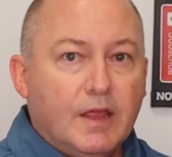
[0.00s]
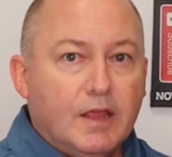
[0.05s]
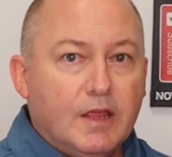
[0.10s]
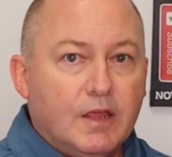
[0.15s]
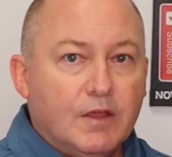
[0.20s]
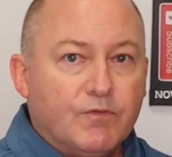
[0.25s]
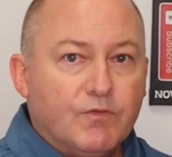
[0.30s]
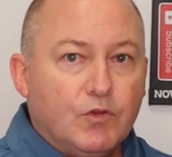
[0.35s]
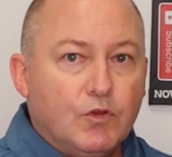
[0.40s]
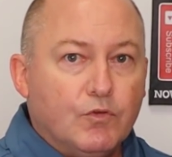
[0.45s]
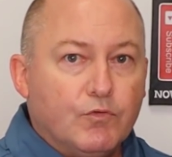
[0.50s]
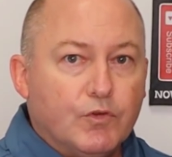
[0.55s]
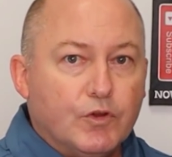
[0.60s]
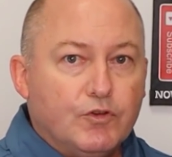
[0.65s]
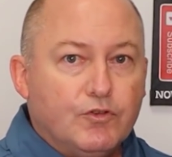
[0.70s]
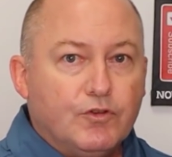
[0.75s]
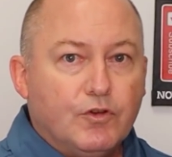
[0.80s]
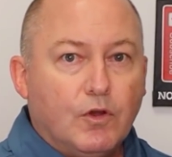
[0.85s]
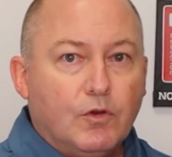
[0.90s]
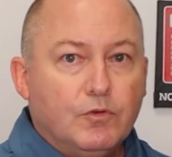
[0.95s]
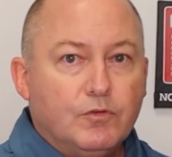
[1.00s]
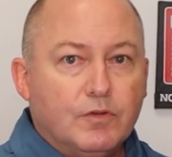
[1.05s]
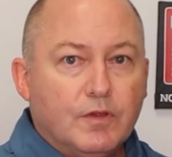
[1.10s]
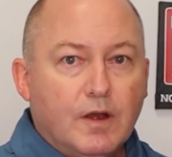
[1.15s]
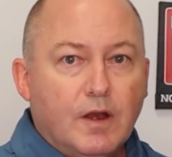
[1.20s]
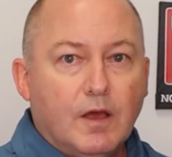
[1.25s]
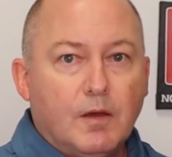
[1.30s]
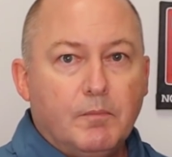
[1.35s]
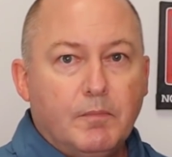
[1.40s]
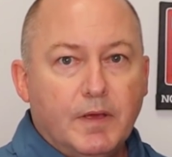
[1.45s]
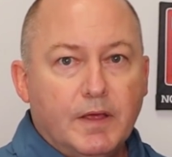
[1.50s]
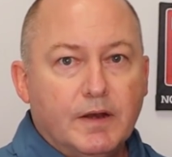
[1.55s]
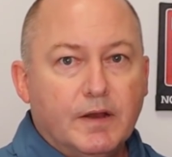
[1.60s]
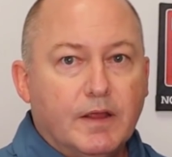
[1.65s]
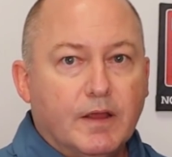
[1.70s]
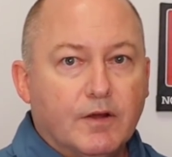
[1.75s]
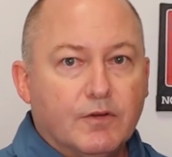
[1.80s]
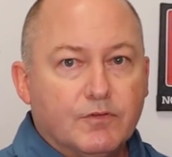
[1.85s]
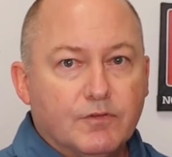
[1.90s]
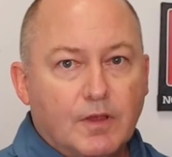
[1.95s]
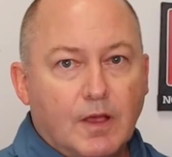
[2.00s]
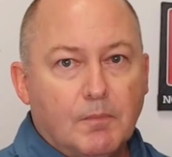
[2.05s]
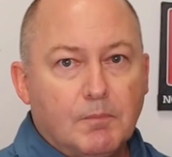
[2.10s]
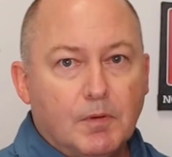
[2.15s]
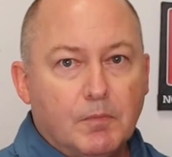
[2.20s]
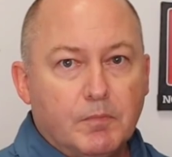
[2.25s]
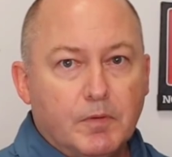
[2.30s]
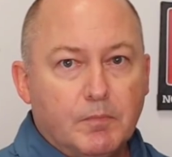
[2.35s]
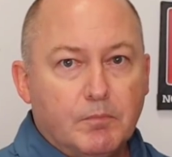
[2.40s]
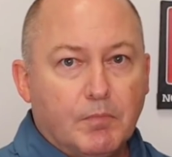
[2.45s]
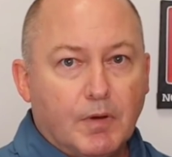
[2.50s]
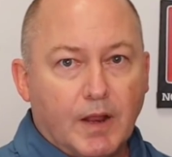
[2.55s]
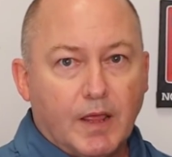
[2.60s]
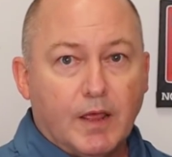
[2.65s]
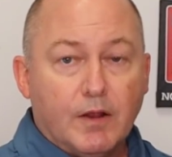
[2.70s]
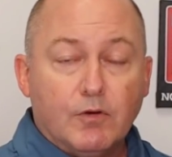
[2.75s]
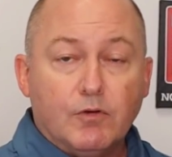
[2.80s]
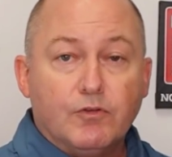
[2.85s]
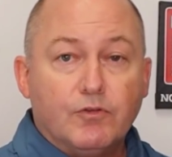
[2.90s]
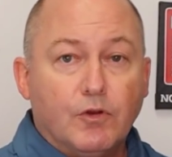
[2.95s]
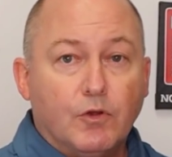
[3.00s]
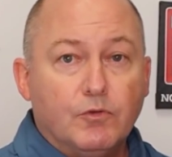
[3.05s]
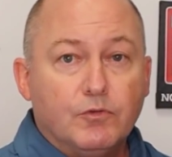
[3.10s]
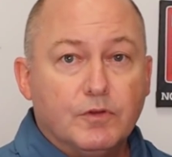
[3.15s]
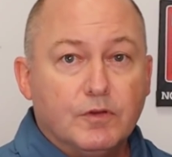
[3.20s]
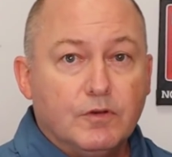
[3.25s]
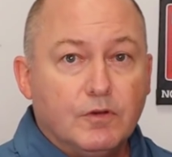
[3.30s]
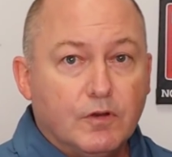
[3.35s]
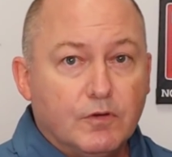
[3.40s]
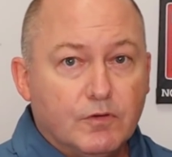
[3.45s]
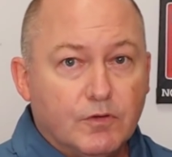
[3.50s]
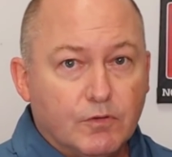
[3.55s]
If you've chosen a Medicare supplement plan or chosen